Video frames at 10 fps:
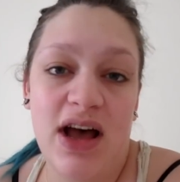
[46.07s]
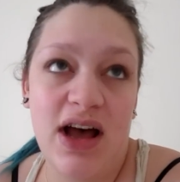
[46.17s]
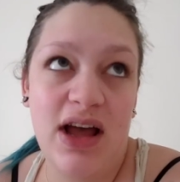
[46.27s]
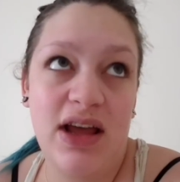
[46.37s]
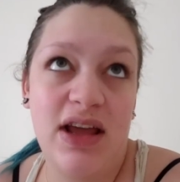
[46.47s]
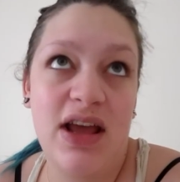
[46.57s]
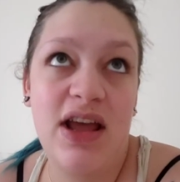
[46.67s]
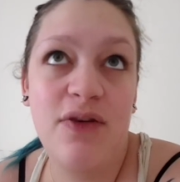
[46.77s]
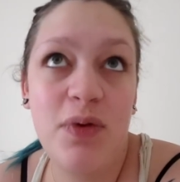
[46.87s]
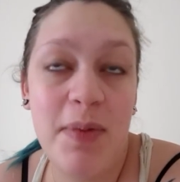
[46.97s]
I,
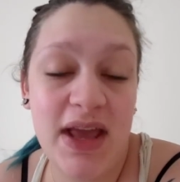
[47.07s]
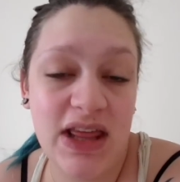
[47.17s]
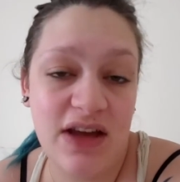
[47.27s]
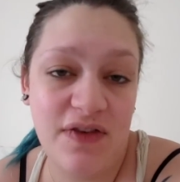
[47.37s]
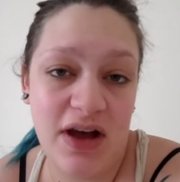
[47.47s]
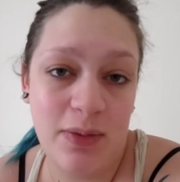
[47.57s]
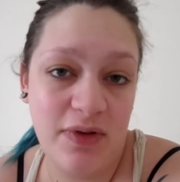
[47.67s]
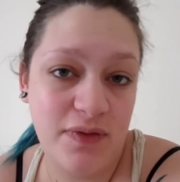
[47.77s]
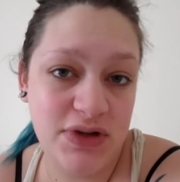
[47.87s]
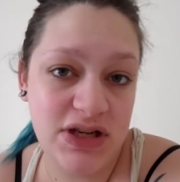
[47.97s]
if we make it that far, I'll
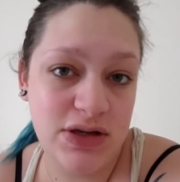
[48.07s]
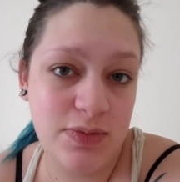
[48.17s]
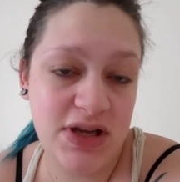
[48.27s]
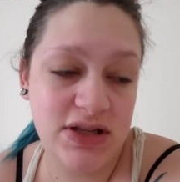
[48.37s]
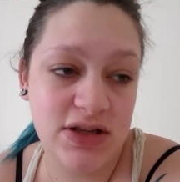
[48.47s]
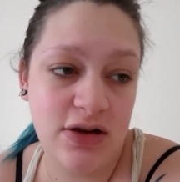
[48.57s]
be 42 weeks